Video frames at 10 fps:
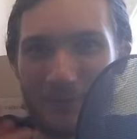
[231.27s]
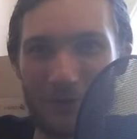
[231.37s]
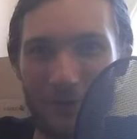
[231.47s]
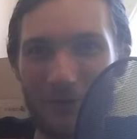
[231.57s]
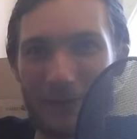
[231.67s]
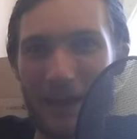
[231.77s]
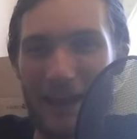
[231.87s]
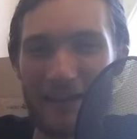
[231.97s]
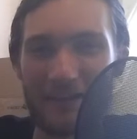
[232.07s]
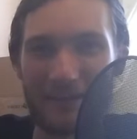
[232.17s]
when I edit it,
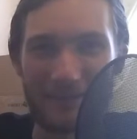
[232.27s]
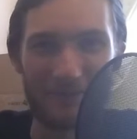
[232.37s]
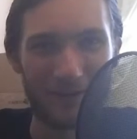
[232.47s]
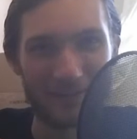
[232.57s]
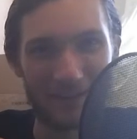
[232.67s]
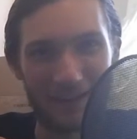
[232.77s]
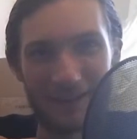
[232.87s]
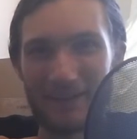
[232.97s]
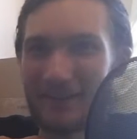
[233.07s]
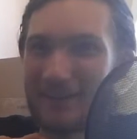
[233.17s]
but
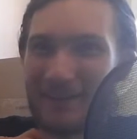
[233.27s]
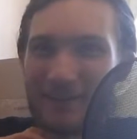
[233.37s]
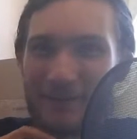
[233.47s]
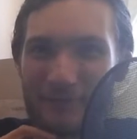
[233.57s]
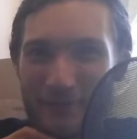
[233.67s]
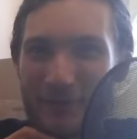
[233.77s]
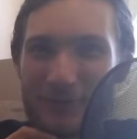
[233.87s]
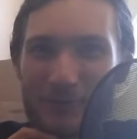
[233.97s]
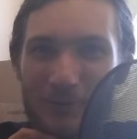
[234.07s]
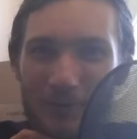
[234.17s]
very cool.
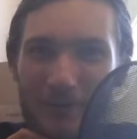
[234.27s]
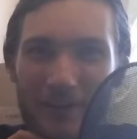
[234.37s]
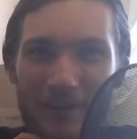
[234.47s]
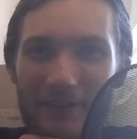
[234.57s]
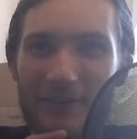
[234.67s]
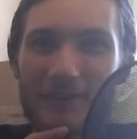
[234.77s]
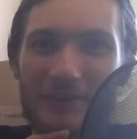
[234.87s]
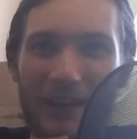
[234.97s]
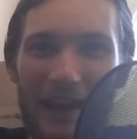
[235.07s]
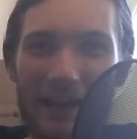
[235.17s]
They also
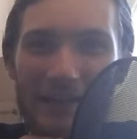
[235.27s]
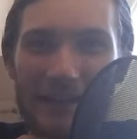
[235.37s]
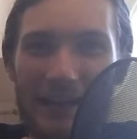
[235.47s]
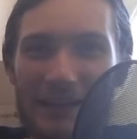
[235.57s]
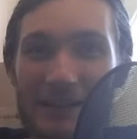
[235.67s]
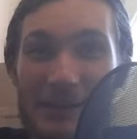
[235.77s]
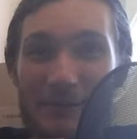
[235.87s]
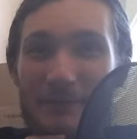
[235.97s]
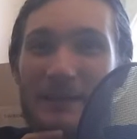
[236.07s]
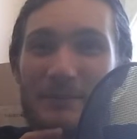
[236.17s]
had a 3D
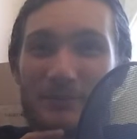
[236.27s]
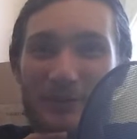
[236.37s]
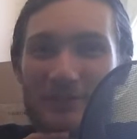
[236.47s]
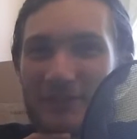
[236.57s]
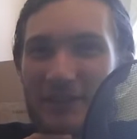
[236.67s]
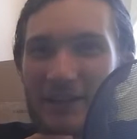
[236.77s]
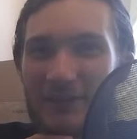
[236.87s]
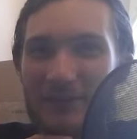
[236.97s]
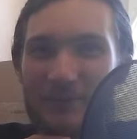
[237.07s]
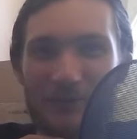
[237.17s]
printer there,
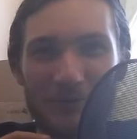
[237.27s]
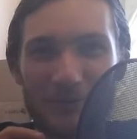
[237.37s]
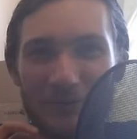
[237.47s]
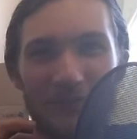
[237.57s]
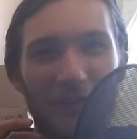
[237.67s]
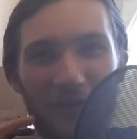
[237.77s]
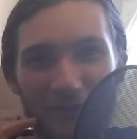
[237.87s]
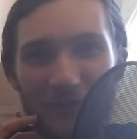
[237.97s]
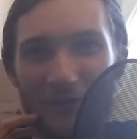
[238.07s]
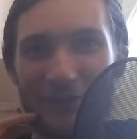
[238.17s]
which is also
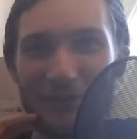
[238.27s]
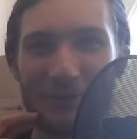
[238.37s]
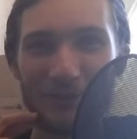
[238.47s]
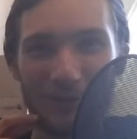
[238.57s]
very cool.